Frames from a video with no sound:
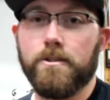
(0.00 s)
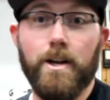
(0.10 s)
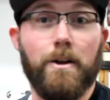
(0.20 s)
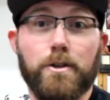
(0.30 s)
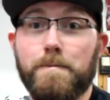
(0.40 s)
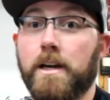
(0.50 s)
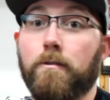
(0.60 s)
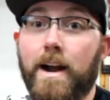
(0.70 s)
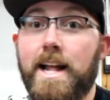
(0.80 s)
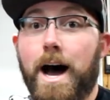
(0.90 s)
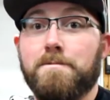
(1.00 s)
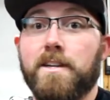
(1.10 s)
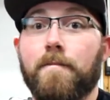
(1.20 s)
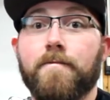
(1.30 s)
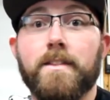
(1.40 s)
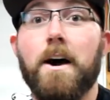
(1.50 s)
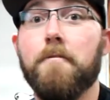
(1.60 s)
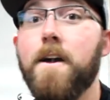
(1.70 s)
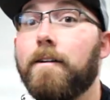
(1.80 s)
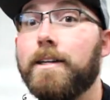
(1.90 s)
Training wheels would be a great option. Now,
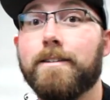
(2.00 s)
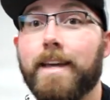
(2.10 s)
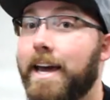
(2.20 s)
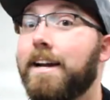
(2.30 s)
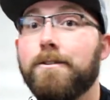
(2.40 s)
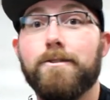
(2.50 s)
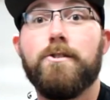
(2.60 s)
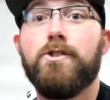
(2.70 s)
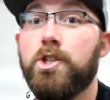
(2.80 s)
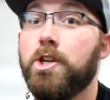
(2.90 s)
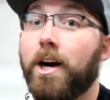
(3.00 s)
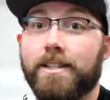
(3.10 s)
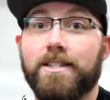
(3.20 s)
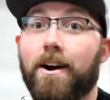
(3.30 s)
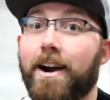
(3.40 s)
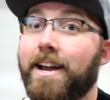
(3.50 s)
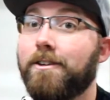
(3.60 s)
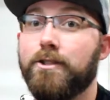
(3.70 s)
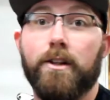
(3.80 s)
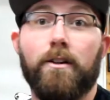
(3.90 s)
if you have a kid who's just starting,
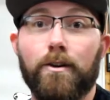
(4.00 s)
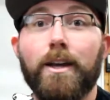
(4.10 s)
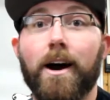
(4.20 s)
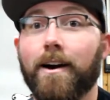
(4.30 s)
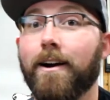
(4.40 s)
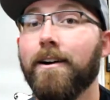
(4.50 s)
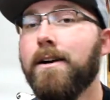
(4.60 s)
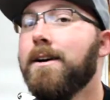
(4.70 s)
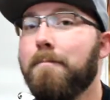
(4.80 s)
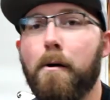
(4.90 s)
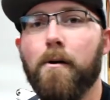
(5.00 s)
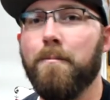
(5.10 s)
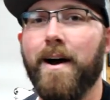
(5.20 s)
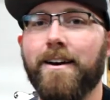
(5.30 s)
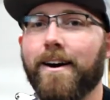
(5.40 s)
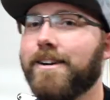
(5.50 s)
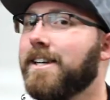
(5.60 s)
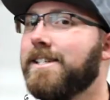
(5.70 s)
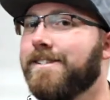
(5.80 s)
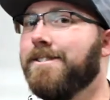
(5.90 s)
who's a little younger, maybe around my daughter's
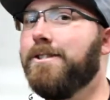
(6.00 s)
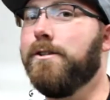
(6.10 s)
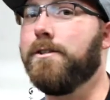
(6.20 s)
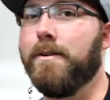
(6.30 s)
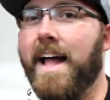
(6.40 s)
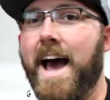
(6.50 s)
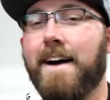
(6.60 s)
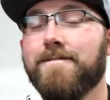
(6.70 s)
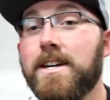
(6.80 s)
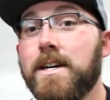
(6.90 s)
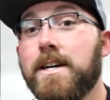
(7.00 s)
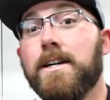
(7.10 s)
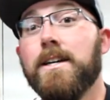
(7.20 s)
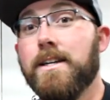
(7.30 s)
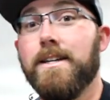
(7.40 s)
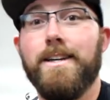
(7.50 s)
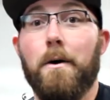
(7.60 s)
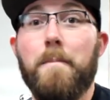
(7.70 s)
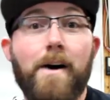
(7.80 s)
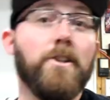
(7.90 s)
age, you know, two and a half, you
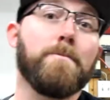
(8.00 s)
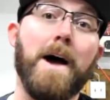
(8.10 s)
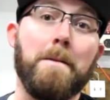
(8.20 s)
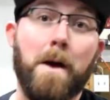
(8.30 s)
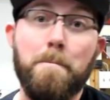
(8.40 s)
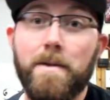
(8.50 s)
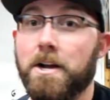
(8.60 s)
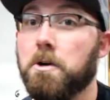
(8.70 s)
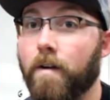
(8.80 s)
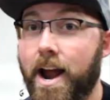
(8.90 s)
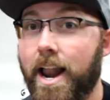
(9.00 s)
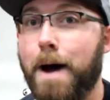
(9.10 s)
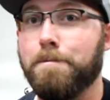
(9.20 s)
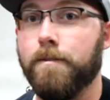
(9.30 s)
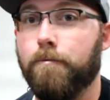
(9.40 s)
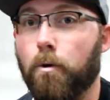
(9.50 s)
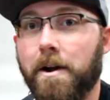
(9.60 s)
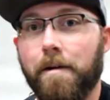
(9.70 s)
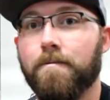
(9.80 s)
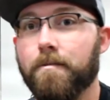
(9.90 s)
know, balance bike might be a great option for
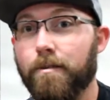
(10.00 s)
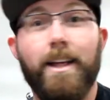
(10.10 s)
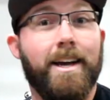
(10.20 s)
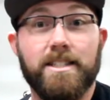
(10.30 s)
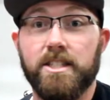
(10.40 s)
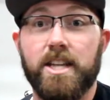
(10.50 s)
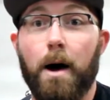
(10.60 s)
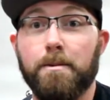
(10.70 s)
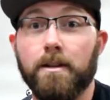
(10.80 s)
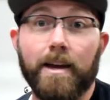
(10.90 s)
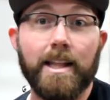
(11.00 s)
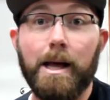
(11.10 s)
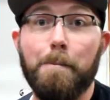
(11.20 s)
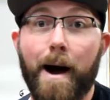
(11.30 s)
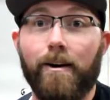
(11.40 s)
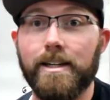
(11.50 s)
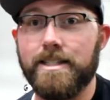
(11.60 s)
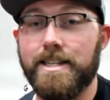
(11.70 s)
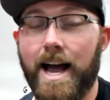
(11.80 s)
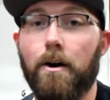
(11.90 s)
you. Really, it just helps them get the
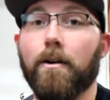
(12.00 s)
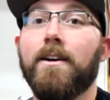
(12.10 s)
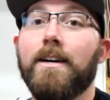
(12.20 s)
balance down.